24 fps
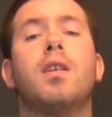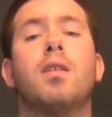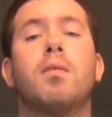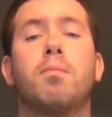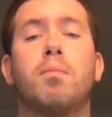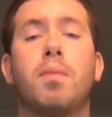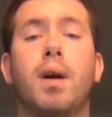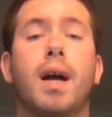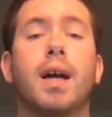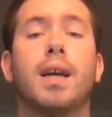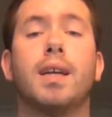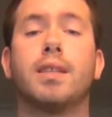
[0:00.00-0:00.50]

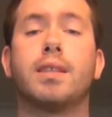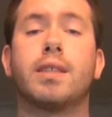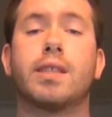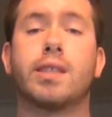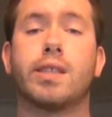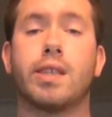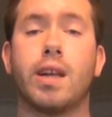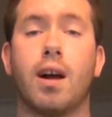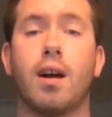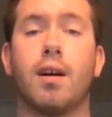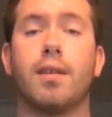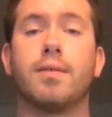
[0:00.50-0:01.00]
by
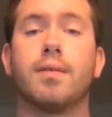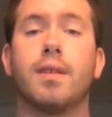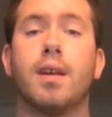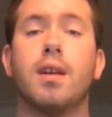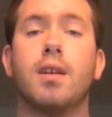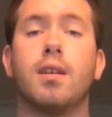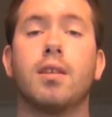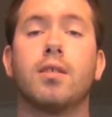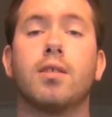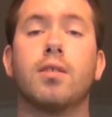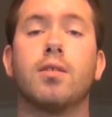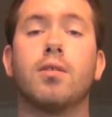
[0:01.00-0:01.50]
itself.
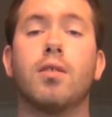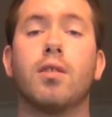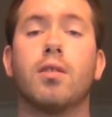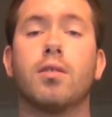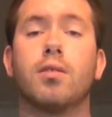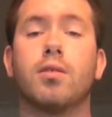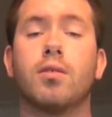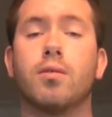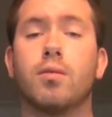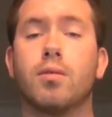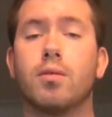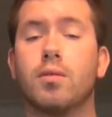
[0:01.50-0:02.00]

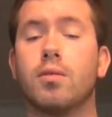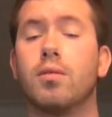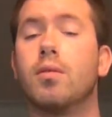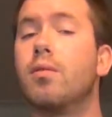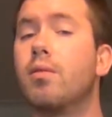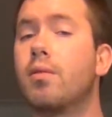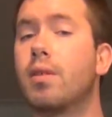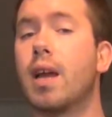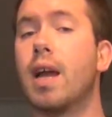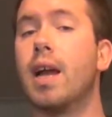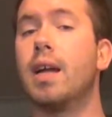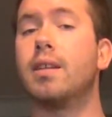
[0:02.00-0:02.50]
You
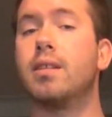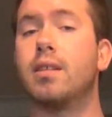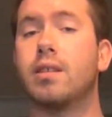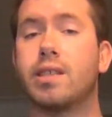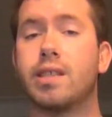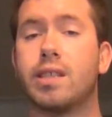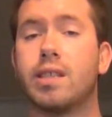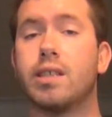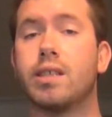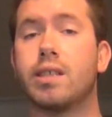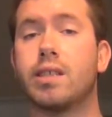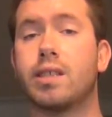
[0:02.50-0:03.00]
can
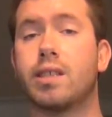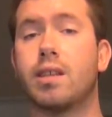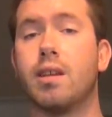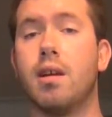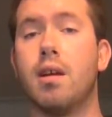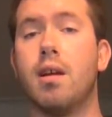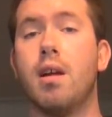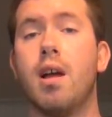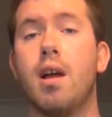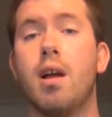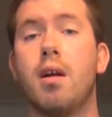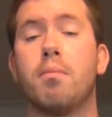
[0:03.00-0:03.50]
assist it,